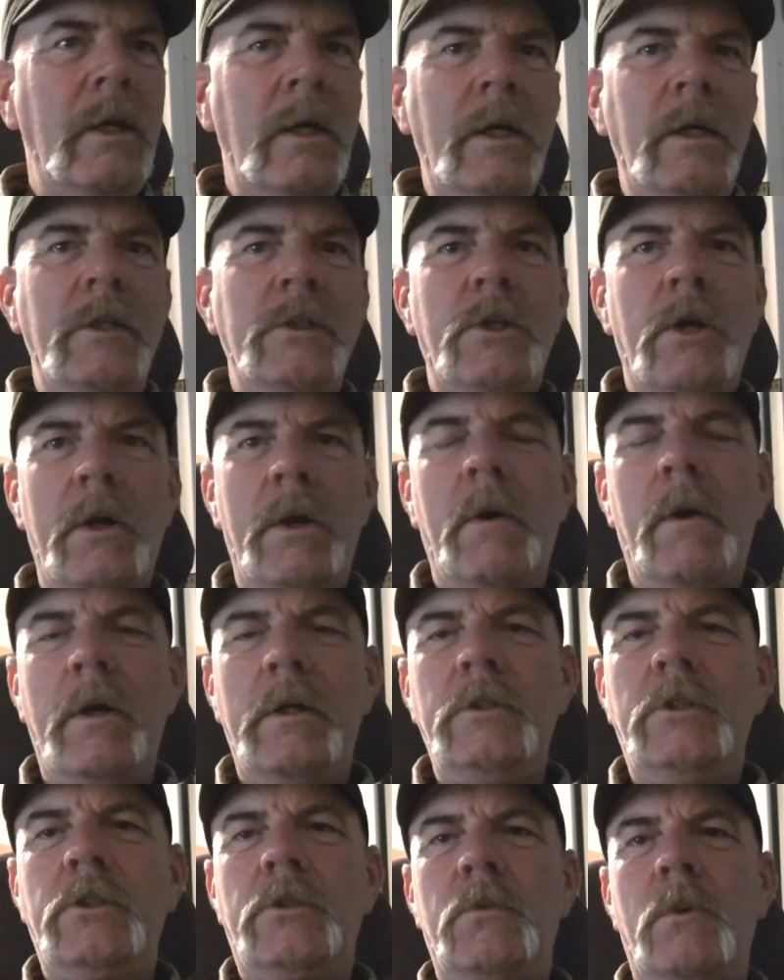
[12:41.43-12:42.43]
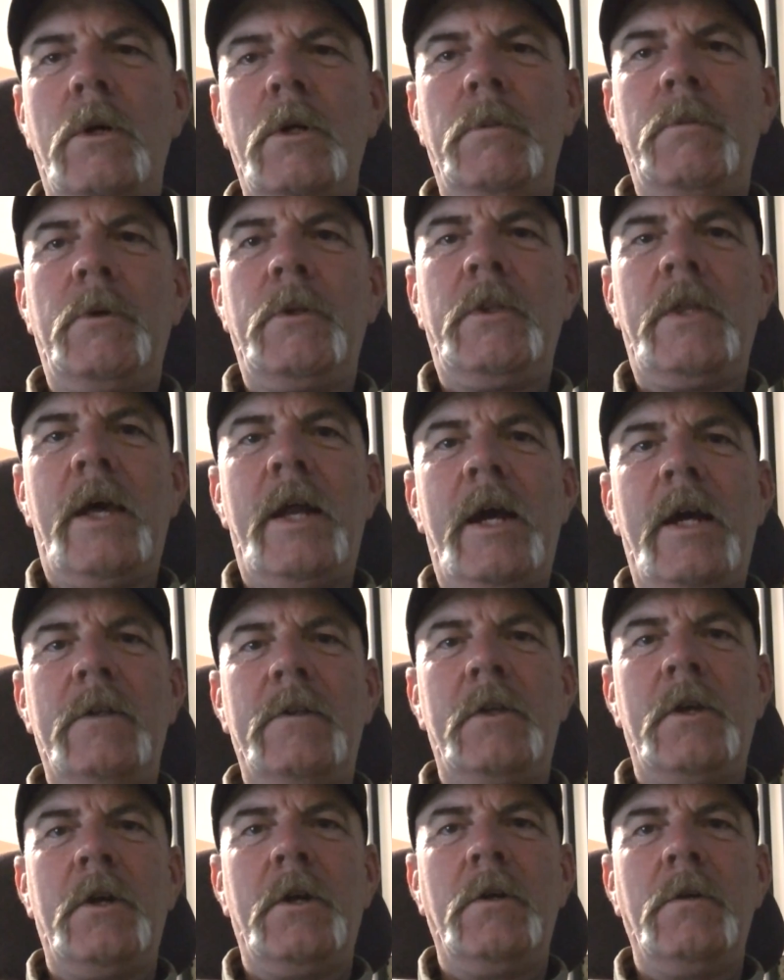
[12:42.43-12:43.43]
So anyway, just wanted to put that out
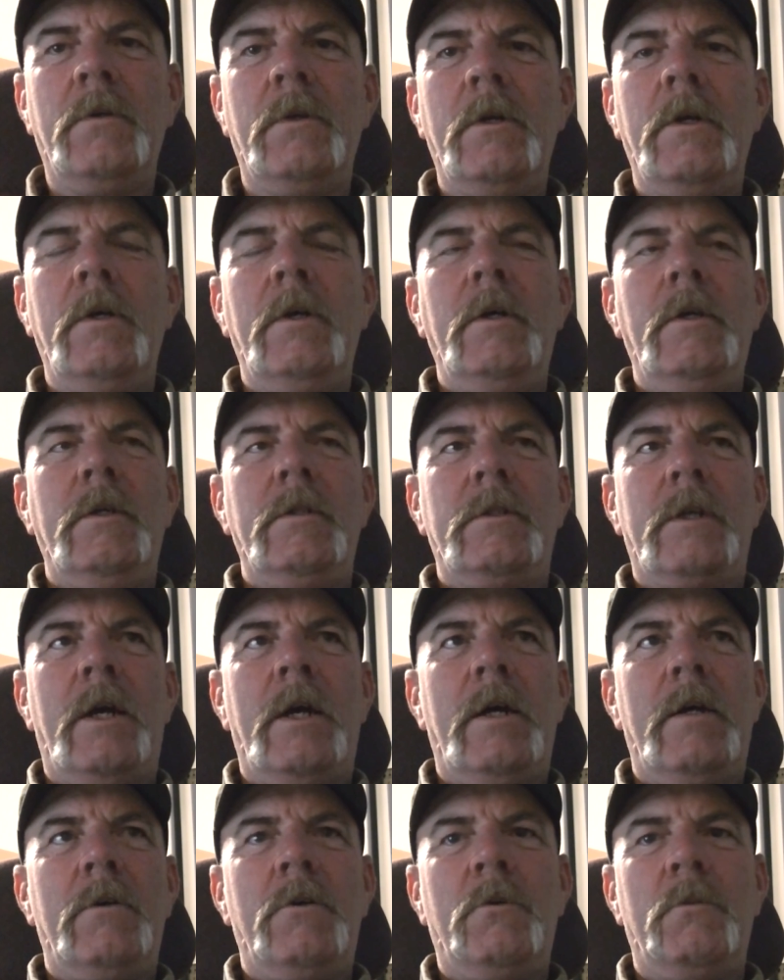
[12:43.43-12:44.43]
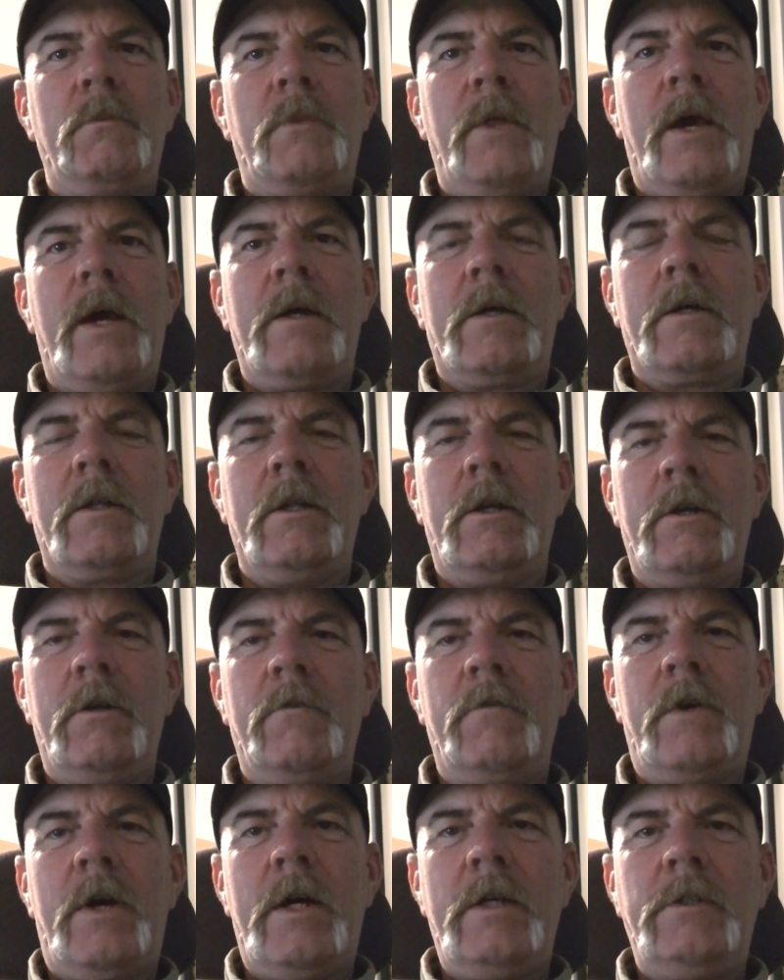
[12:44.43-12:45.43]
there. Hope that
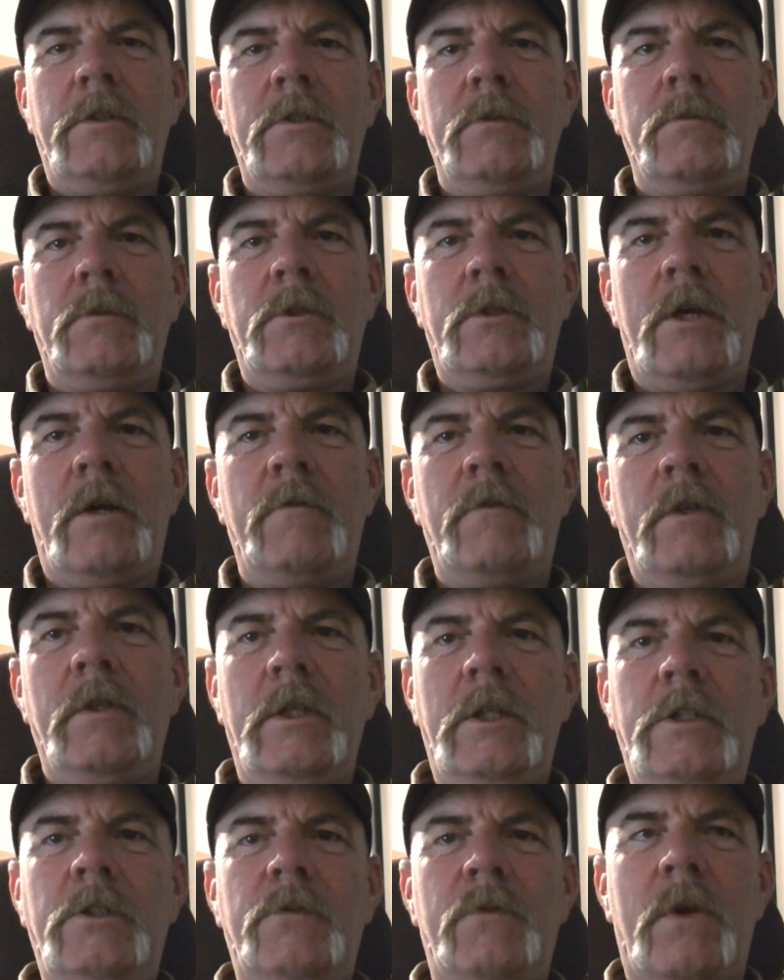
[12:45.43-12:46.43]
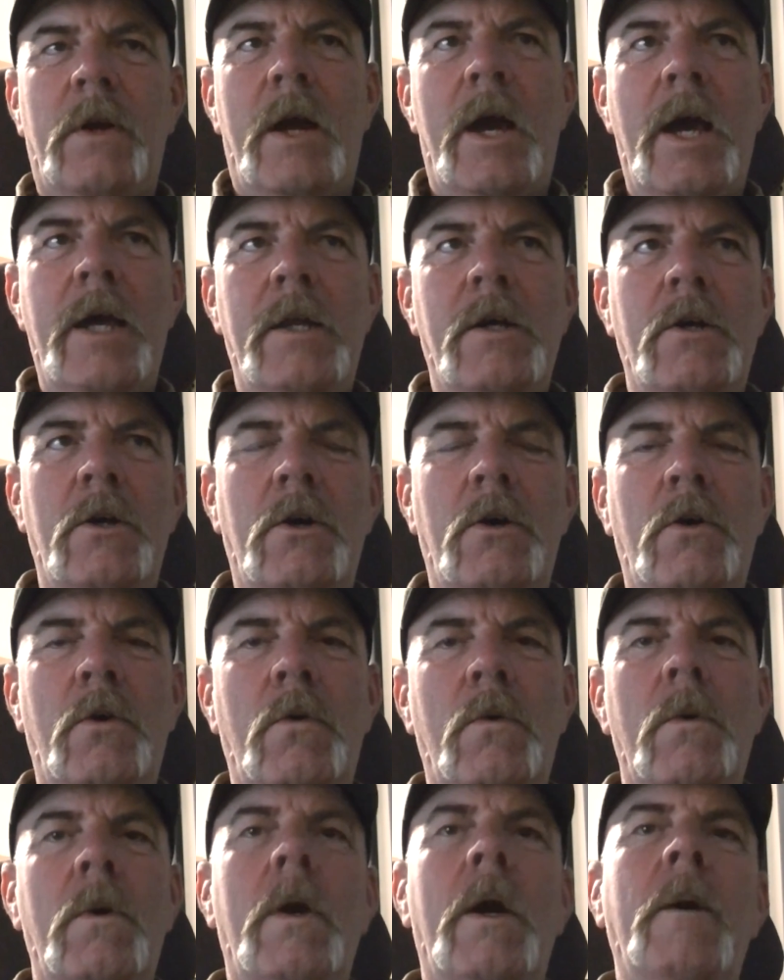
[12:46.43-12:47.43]
clarifies some stuff, at least for
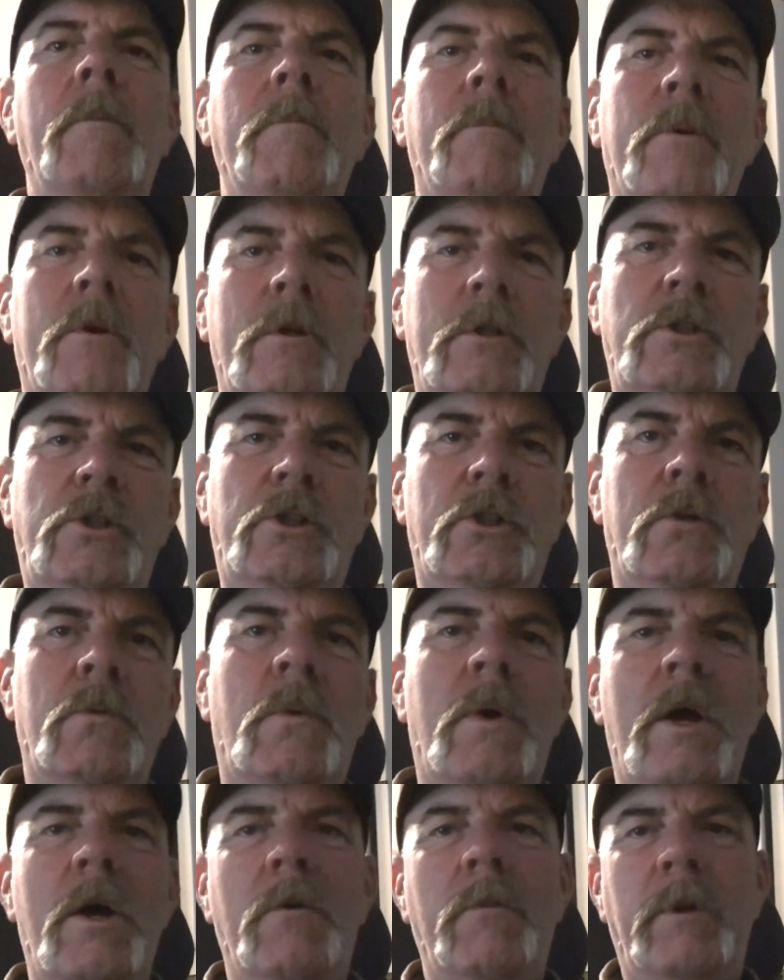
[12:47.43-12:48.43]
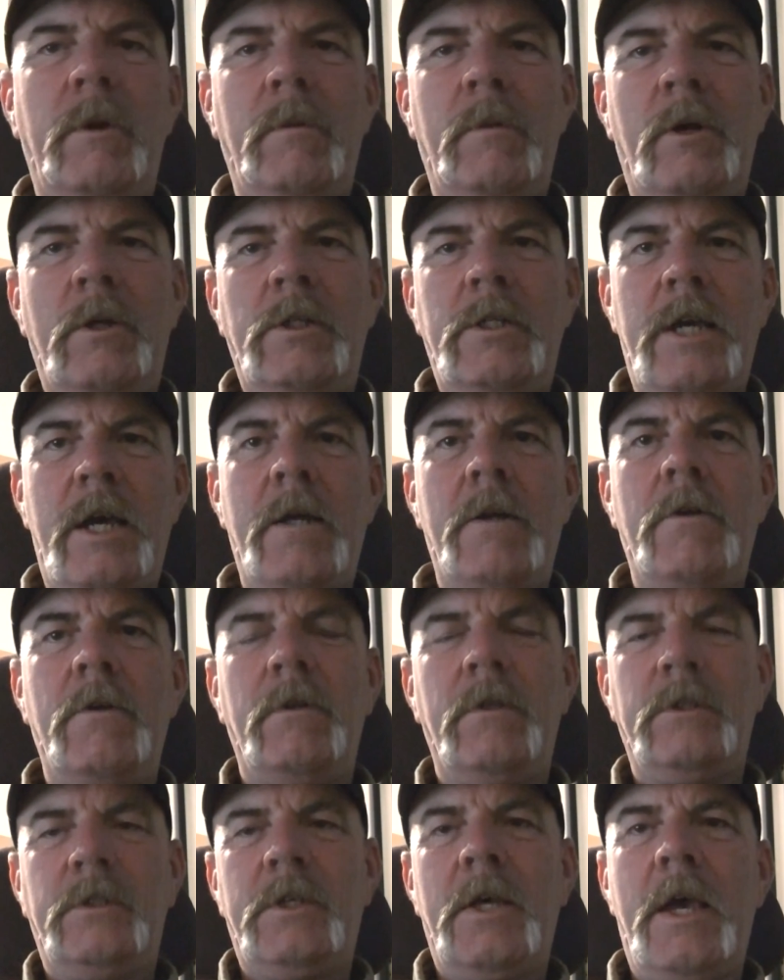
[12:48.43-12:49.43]
Idaho. I'm pretty sure Wyoming, Montana are
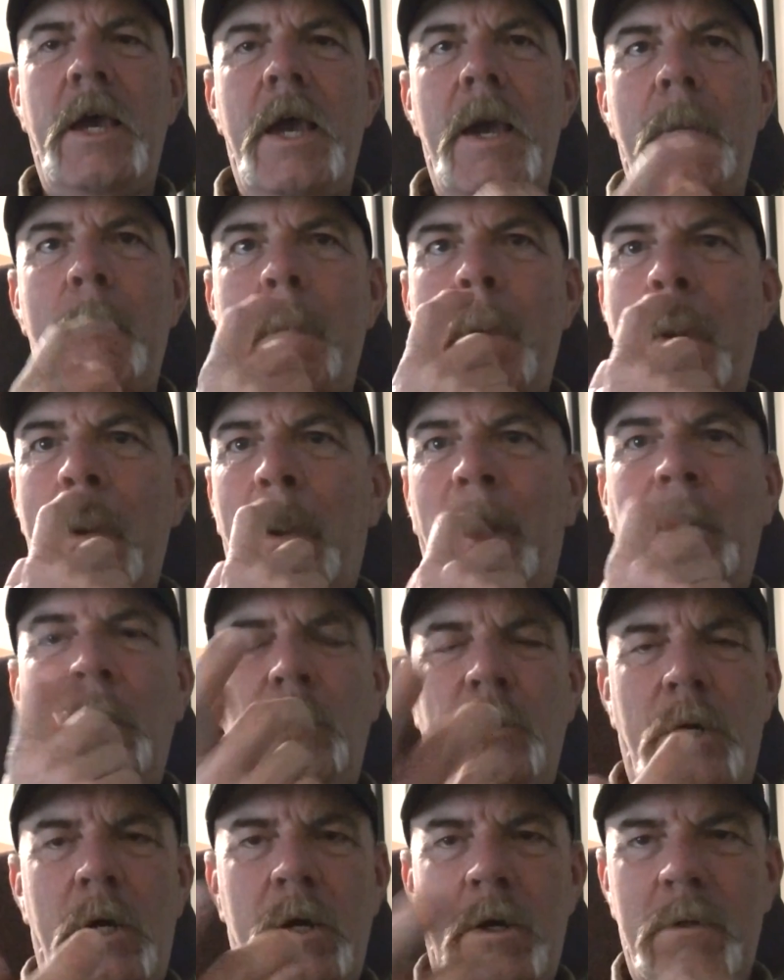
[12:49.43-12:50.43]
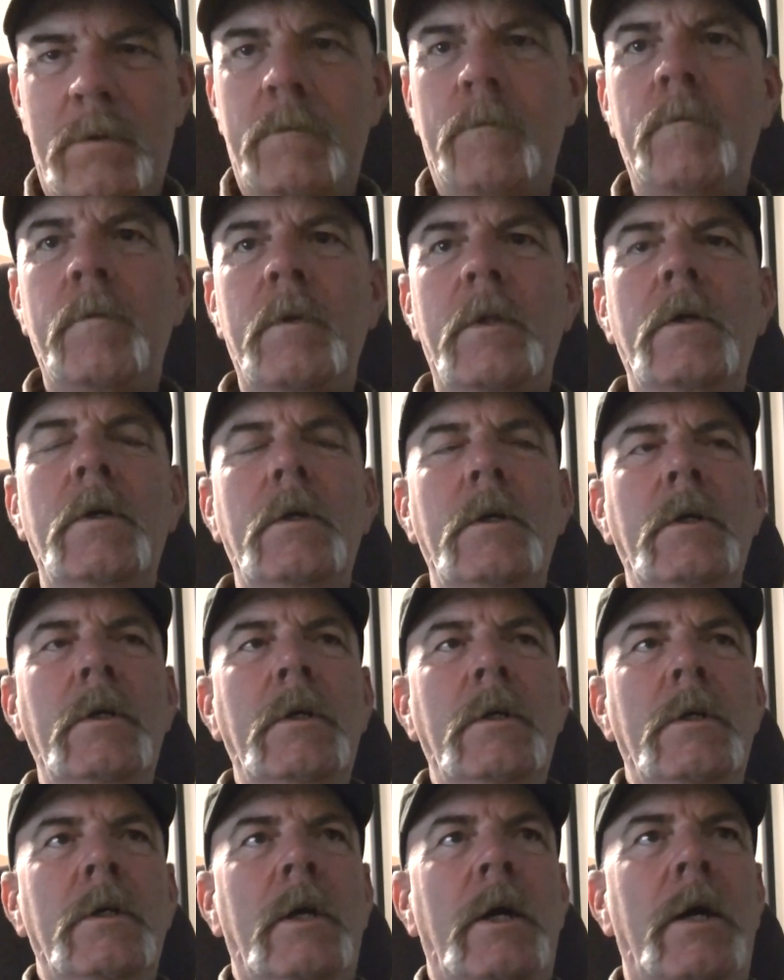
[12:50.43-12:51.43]
the same. Utah
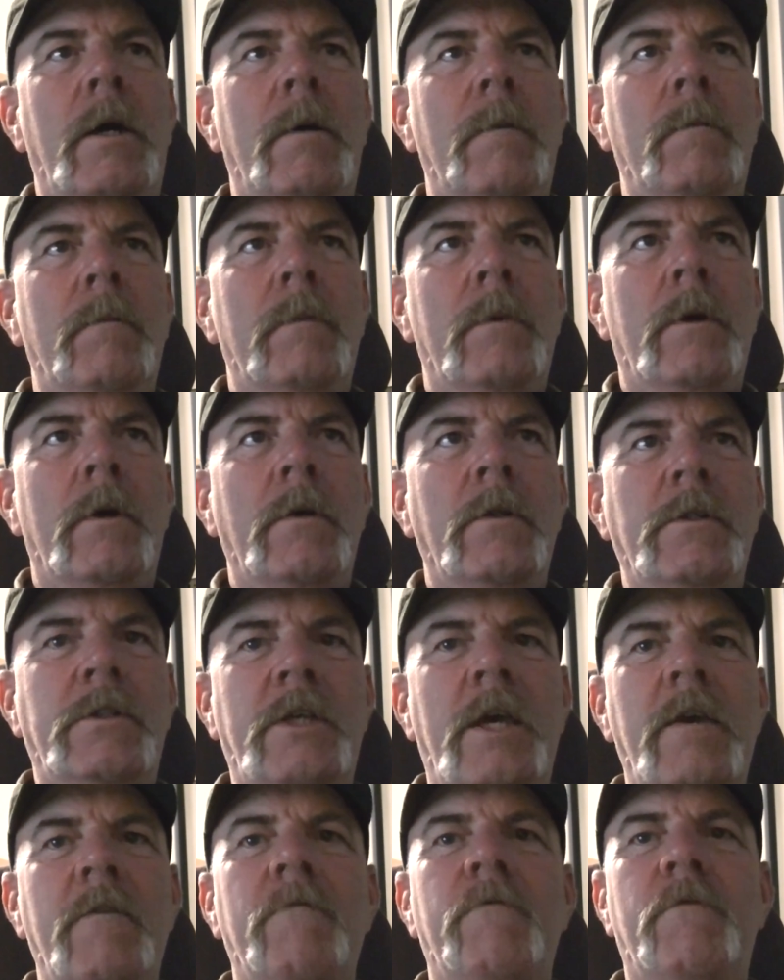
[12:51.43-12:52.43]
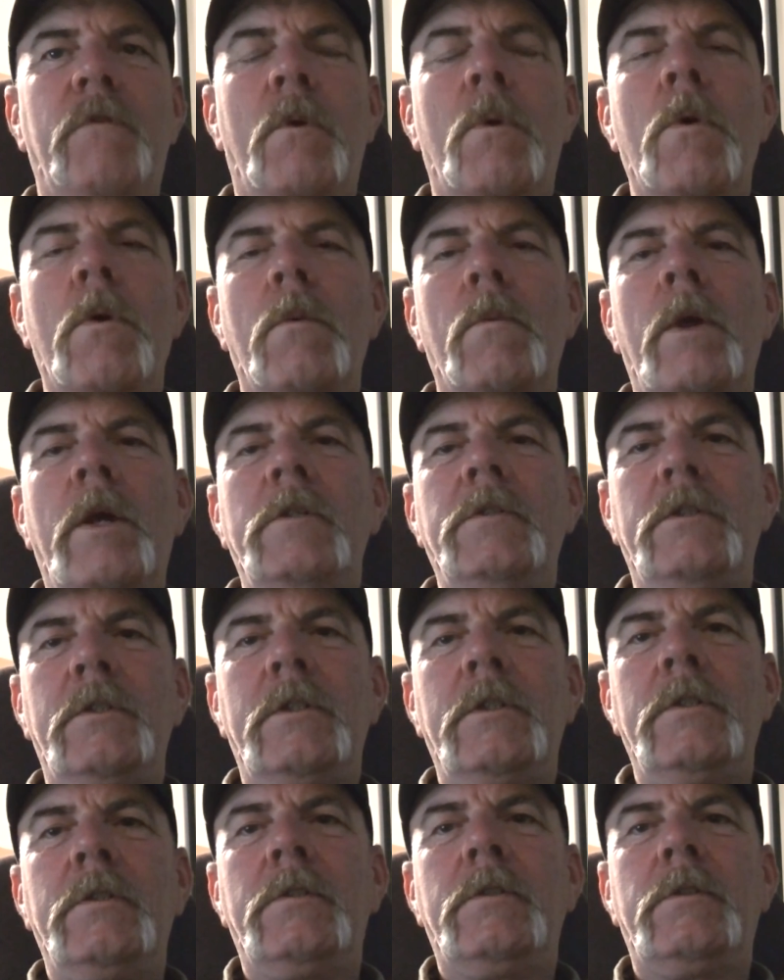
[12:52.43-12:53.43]
are the same for
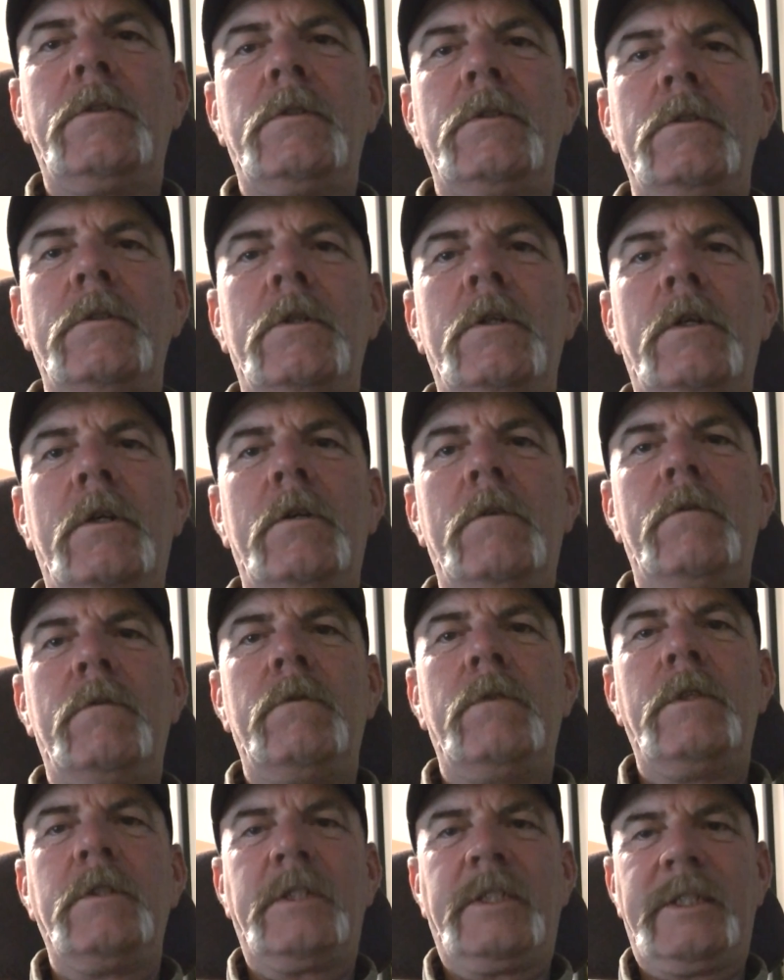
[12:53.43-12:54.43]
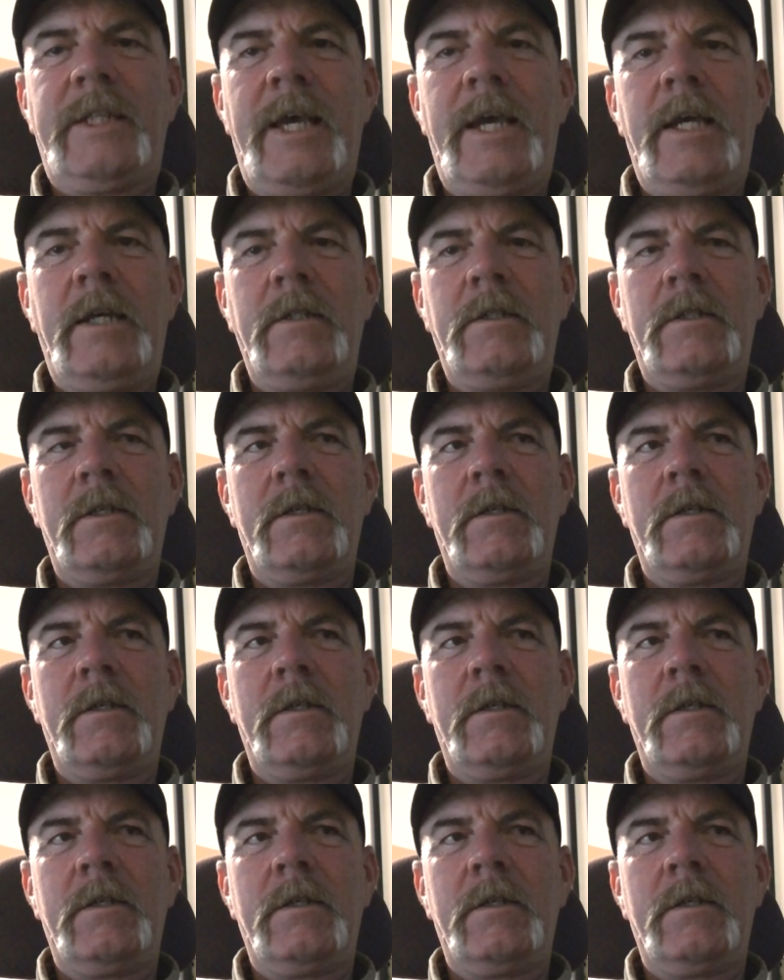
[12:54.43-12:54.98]
residents of the state.